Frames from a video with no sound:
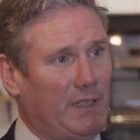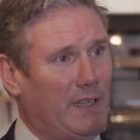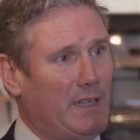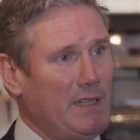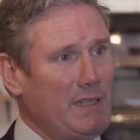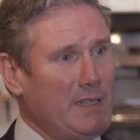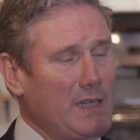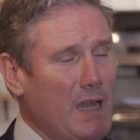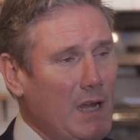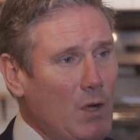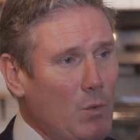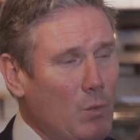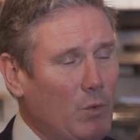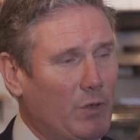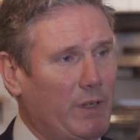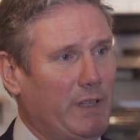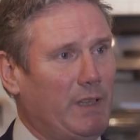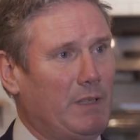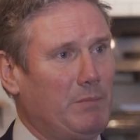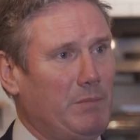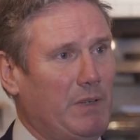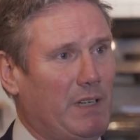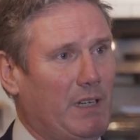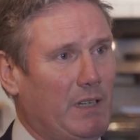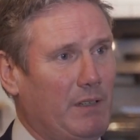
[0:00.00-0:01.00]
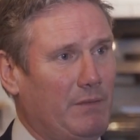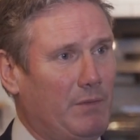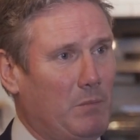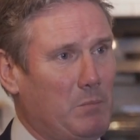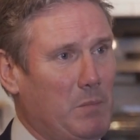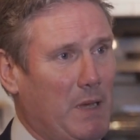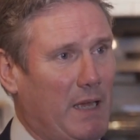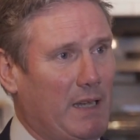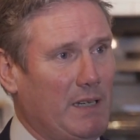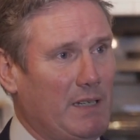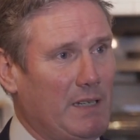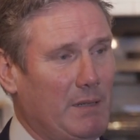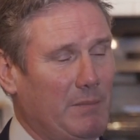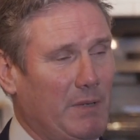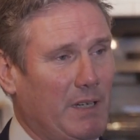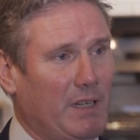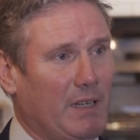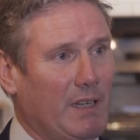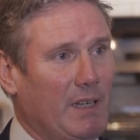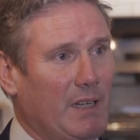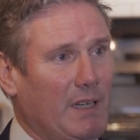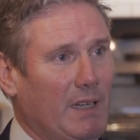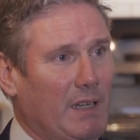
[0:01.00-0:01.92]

They know we're in the middle of a pandemic.